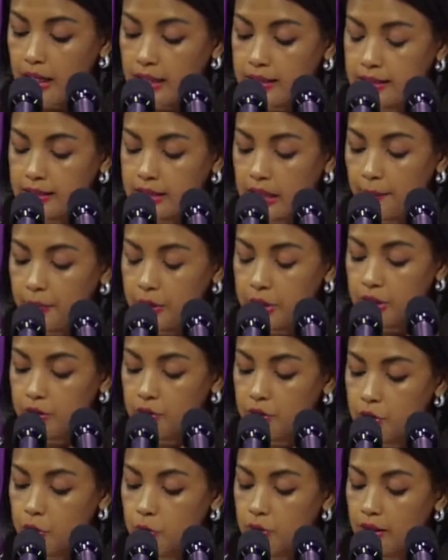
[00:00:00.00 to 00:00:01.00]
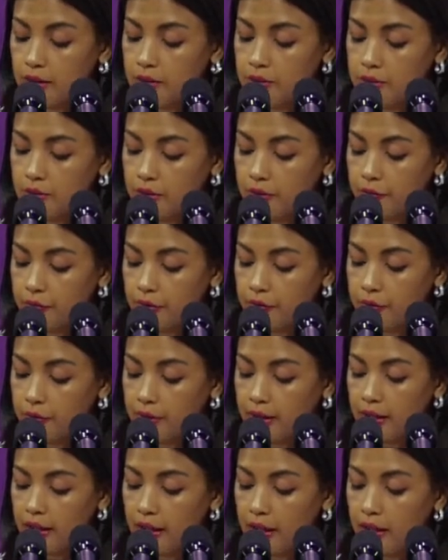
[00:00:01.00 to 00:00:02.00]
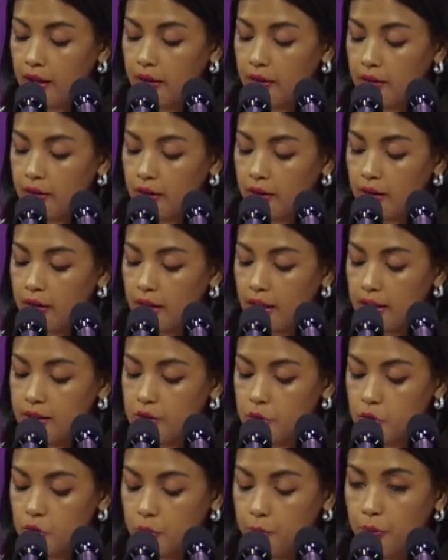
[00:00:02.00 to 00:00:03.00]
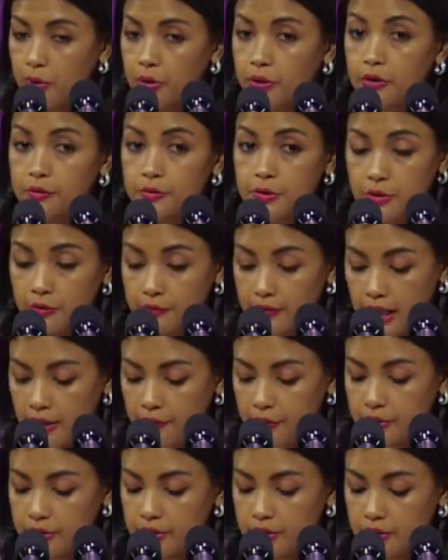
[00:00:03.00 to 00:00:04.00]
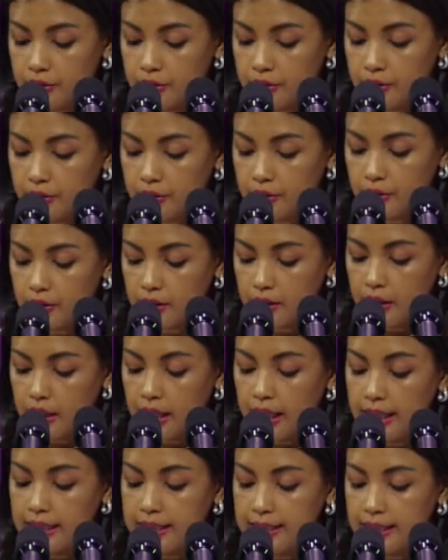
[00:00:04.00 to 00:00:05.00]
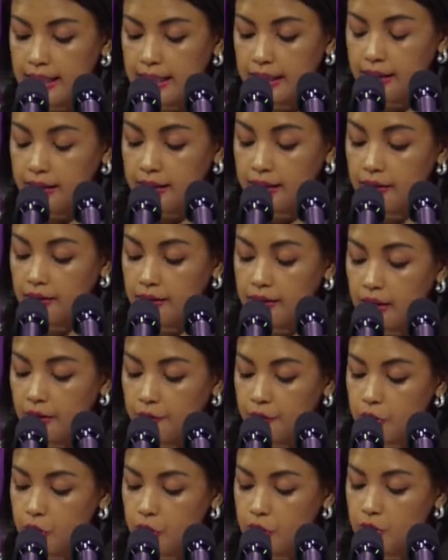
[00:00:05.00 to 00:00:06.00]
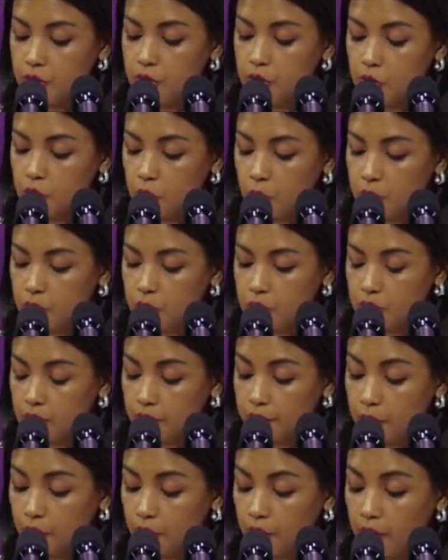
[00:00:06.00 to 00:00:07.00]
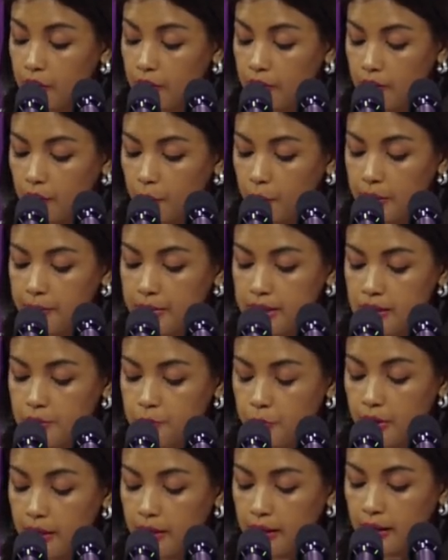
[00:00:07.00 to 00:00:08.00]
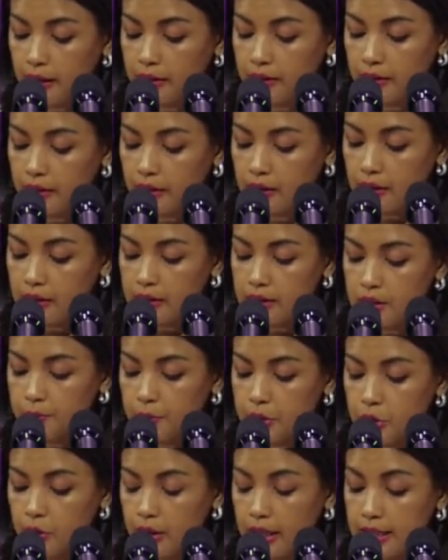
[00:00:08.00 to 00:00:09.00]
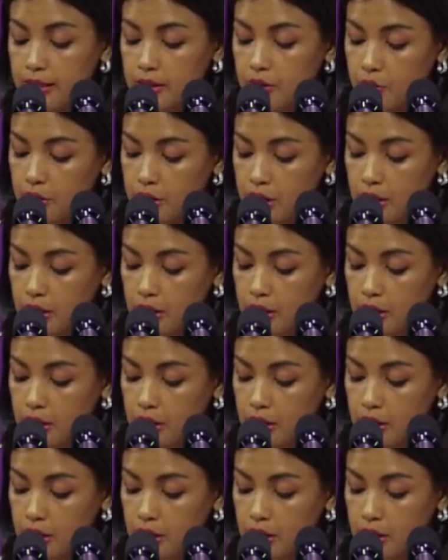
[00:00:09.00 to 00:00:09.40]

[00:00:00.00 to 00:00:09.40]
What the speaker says: establishing a structure for the care and support of survivors, extending the intervention zones of the local women's brigade specialized on